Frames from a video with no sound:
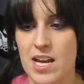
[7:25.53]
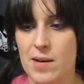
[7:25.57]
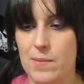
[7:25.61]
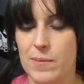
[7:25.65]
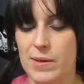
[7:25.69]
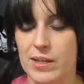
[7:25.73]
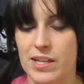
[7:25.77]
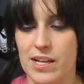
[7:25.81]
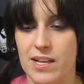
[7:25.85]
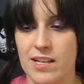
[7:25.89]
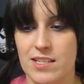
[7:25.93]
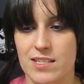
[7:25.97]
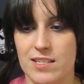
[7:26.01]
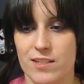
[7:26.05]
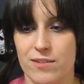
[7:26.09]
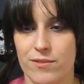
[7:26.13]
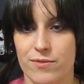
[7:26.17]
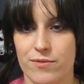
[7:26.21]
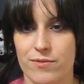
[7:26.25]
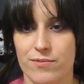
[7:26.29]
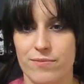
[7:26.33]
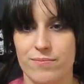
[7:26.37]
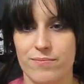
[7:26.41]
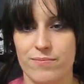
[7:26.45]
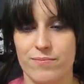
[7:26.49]
because
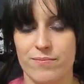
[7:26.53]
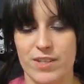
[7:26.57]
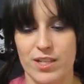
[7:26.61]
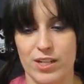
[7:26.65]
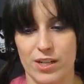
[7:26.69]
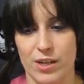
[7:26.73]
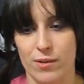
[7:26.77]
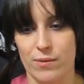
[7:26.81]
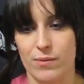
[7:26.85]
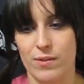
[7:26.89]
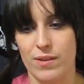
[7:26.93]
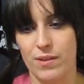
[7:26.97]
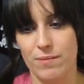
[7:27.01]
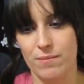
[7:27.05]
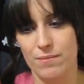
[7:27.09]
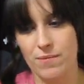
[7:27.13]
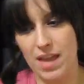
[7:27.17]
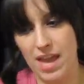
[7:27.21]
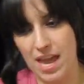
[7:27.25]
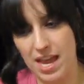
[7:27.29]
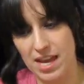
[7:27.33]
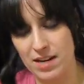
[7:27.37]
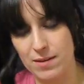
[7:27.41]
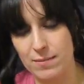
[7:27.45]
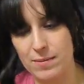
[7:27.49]
of, you know, the
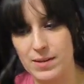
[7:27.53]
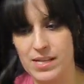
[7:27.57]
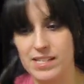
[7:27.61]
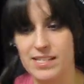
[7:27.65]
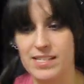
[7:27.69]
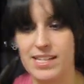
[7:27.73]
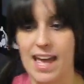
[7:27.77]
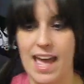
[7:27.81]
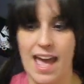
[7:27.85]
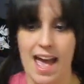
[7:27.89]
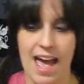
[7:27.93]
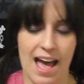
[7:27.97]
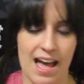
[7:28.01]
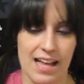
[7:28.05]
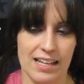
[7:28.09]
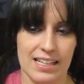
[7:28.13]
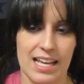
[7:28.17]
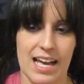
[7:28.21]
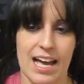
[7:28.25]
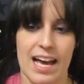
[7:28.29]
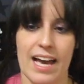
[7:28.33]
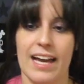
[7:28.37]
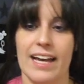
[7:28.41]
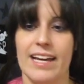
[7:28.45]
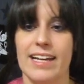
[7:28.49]
enemy to
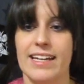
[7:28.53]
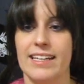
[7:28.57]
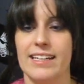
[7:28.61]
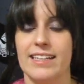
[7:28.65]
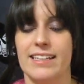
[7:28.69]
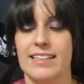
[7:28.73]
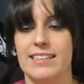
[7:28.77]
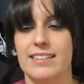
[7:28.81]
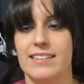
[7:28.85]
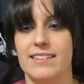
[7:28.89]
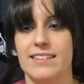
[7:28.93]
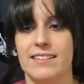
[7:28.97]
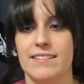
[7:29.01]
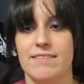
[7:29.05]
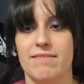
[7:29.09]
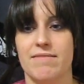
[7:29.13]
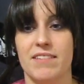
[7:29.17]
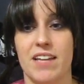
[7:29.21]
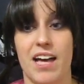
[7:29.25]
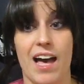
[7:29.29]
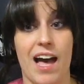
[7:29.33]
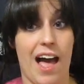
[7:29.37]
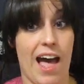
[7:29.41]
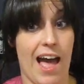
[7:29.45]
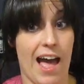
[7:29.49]
ally and
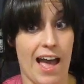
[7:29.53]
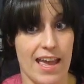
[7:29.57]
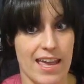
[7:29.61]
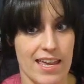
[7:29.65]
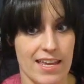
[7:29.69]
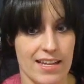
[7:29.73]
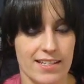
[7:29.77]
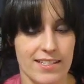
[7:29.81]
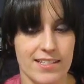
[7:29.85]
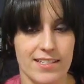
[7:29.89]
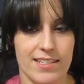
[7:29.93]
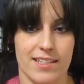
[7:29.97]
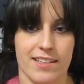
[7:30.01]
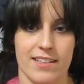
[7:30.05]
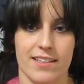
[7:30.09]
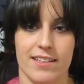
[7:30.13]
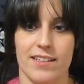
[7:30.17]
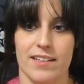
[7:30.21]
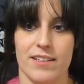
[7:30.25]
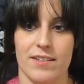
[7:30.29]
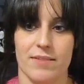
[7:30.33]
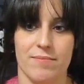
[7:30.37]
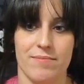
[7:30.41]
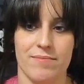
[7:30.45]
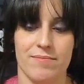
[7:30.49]
the height and
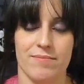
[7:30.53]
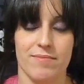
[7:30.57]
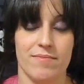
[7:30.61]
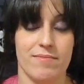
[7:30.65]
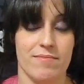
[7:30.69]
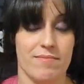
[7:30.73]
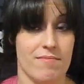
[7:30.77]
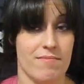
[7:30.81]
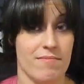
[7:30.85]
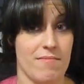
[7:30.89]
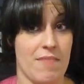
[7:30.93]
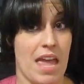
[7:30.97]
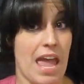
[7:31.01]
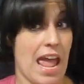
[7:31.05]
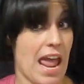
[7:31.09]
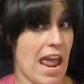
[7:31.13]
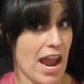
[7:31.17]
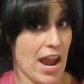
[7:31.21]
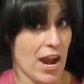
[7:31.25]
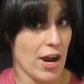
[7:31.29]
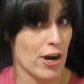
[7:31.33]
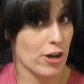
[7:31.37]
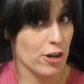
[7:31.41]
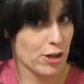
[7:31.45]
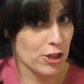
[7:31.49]
the
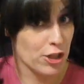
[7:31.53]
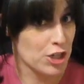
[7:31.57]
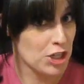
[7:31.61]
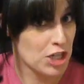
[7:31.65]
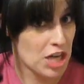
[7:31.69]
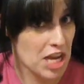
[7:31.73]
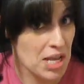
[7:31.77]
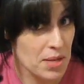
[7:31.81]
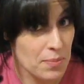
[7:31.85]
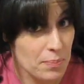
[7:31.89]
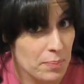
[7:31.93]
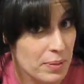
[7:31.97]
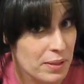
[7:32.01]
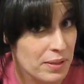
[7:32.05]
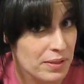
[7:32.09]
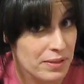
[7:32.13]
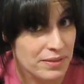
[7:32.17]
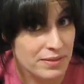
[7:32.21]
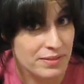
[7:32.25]
hair shape.